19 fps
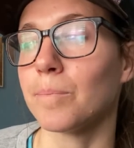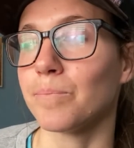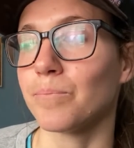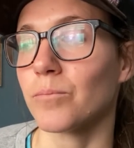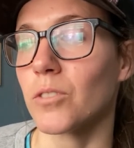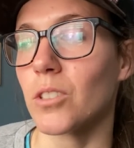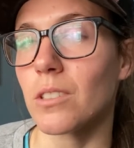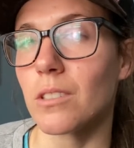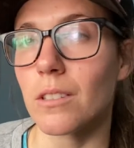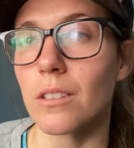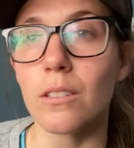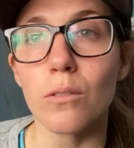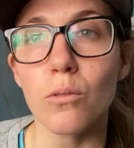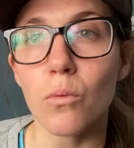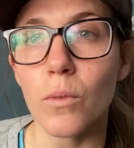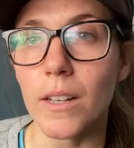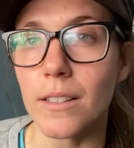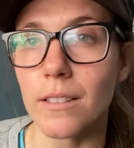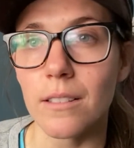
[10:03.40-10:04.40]
Just little
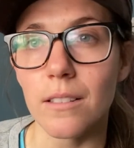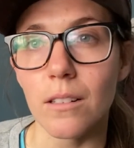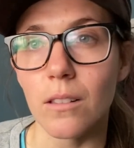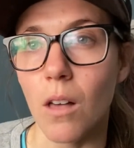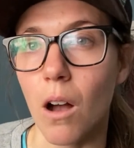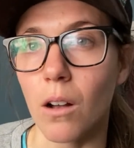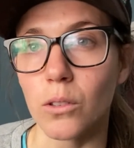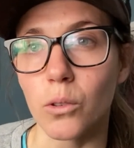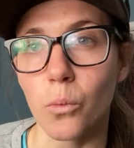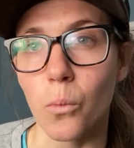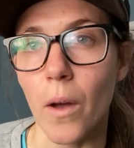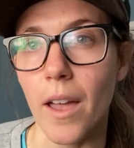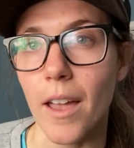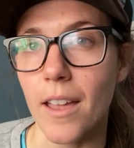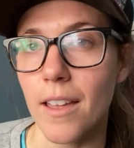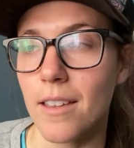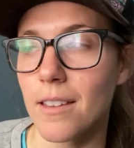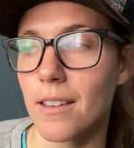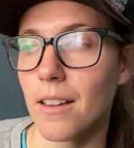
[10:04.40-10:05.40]
wins along the
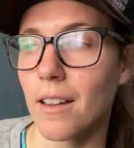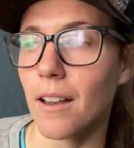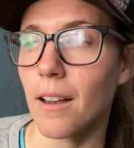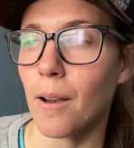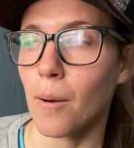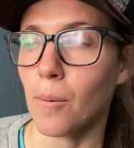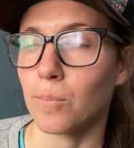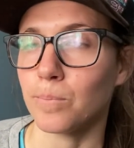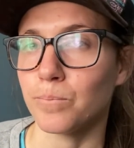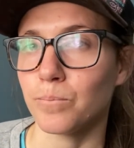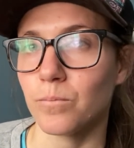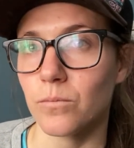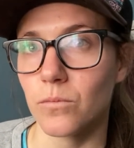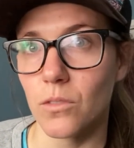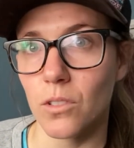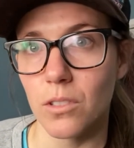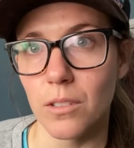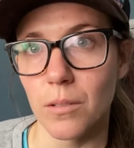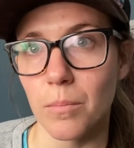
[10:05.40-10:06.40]
way,
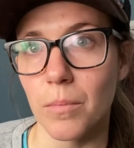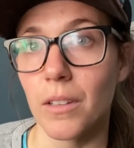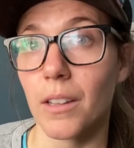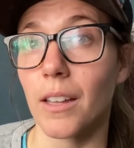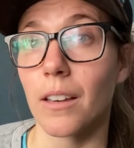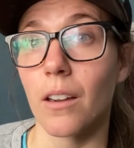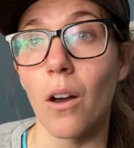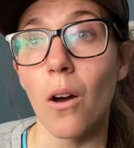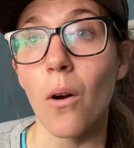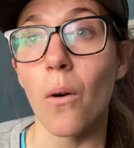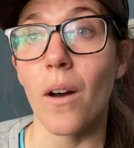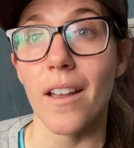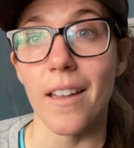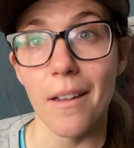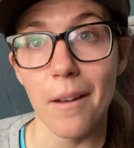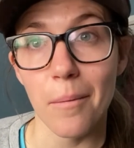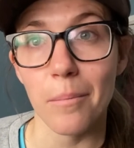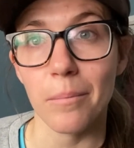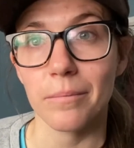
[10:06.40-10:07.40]
just to be like, oh,
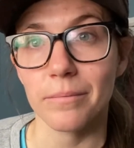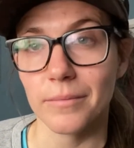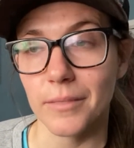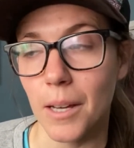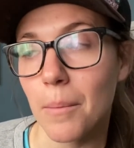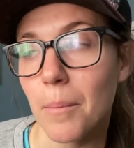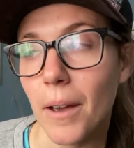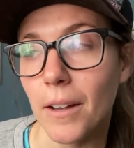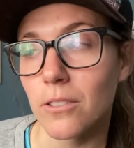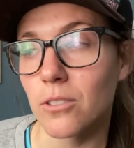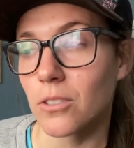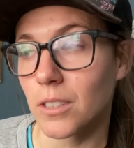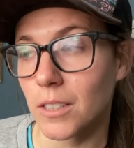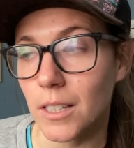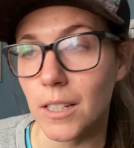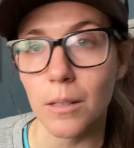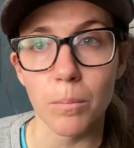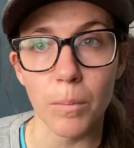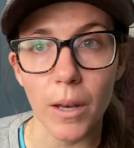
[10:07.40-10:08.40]
I'm actually
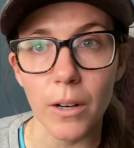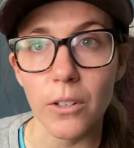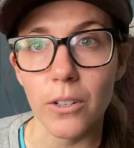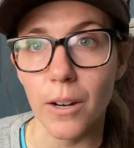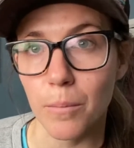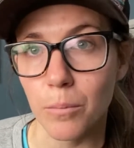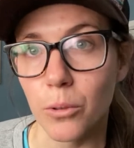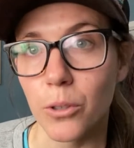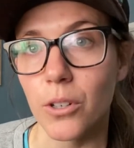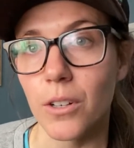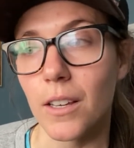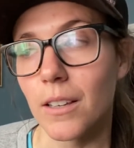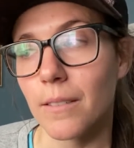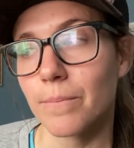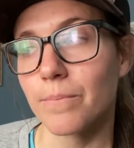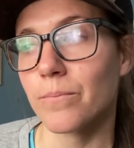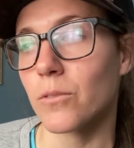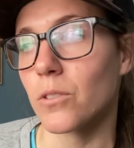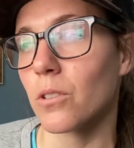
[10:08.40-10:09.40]
getting better. I'm learning.
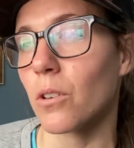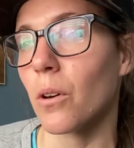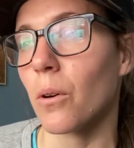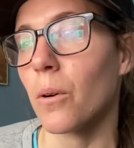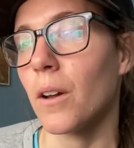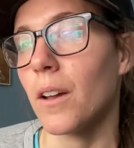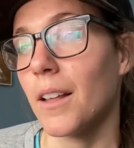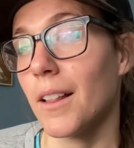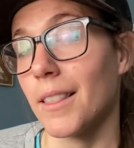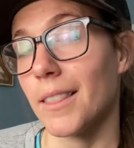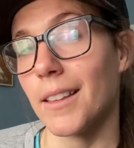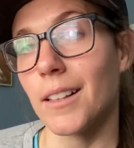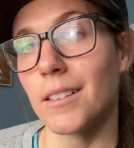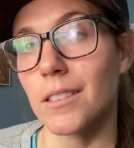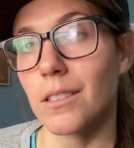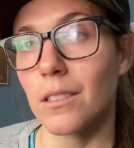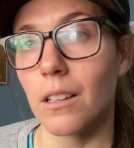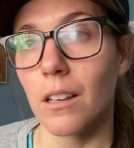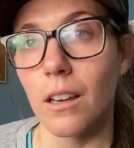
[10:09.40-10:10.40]
So
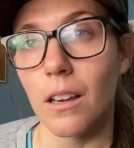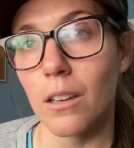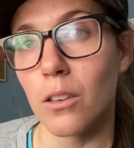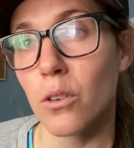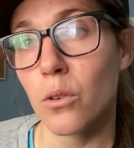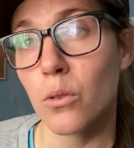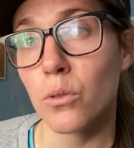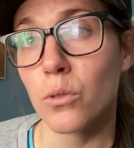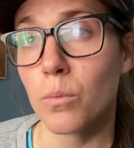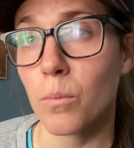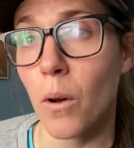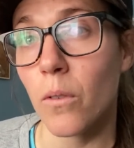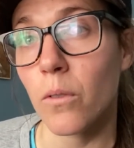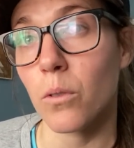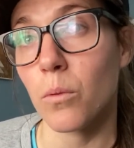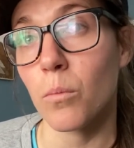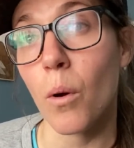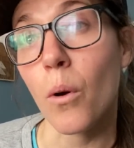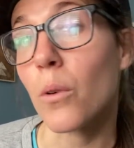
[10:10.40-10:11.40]
that's a huge
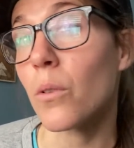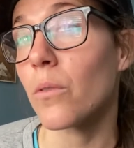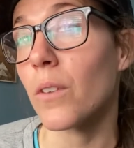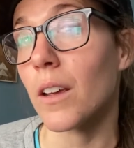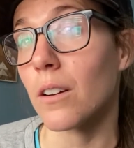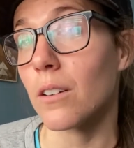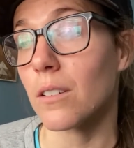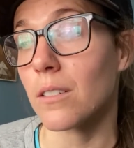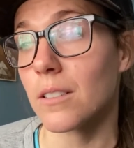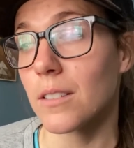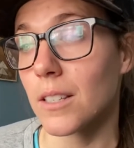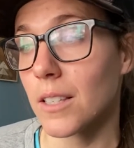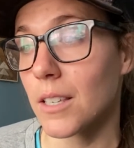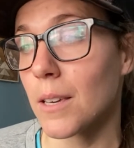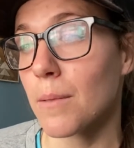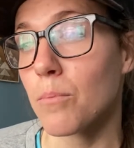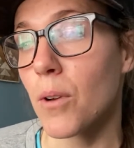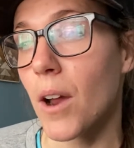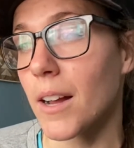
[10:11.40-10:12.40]
motivator to
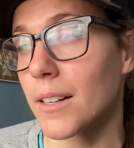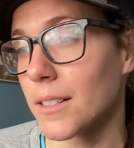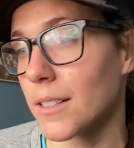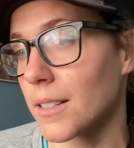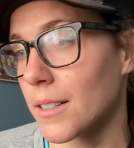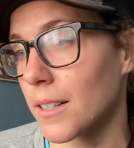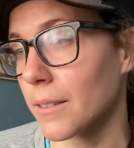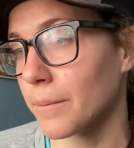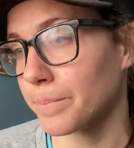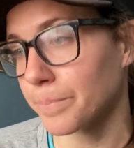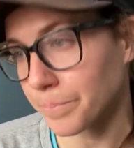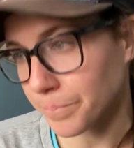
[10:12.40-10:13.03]
keep practicing.